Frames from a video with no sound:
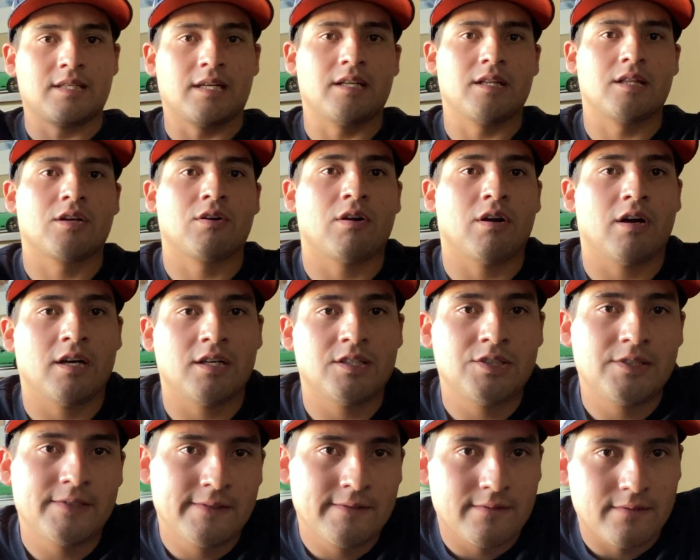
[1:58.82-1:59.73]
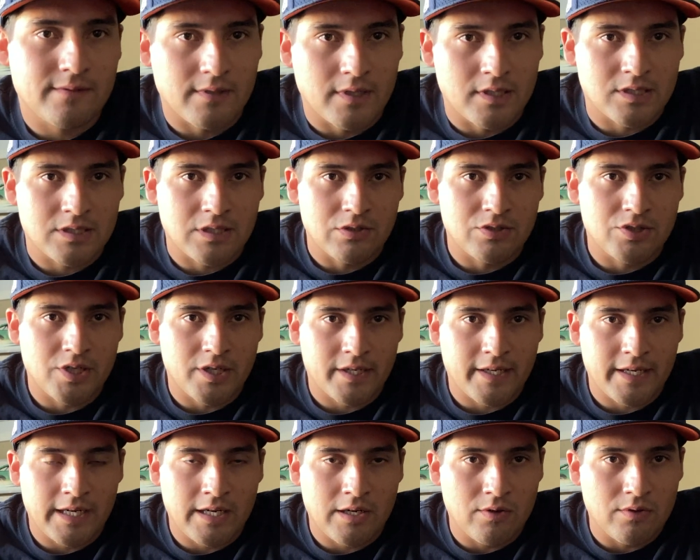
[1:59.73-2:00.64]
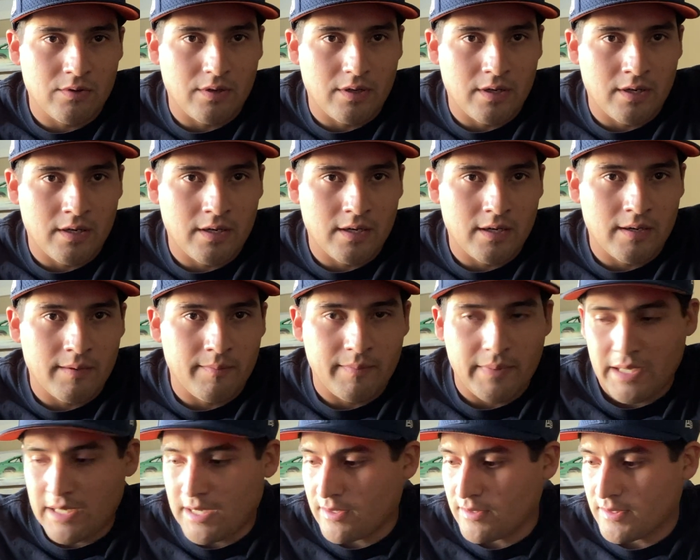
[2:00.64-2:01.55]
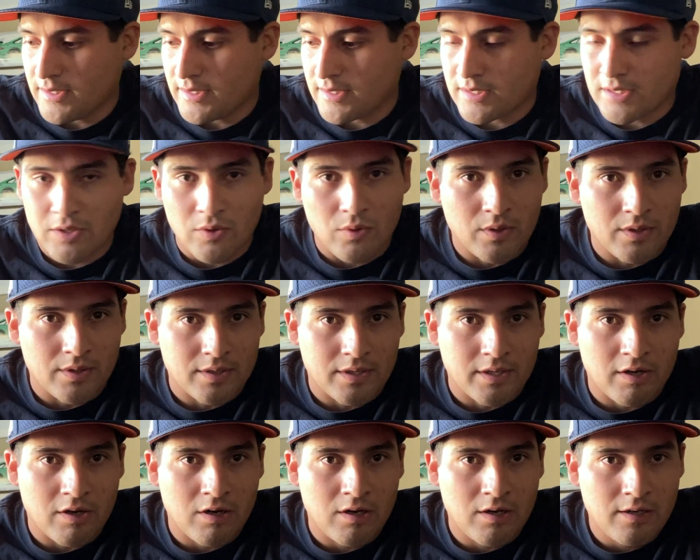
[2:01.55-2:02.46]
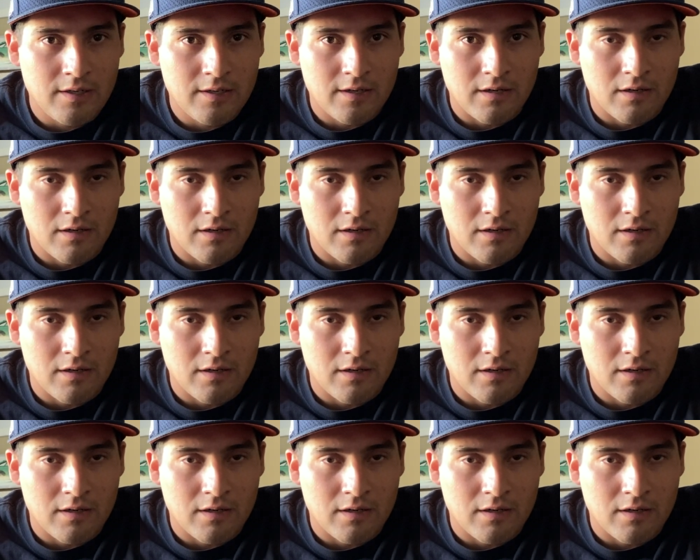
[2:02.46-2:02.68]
to the garage. Let's go check out how these go on the car, or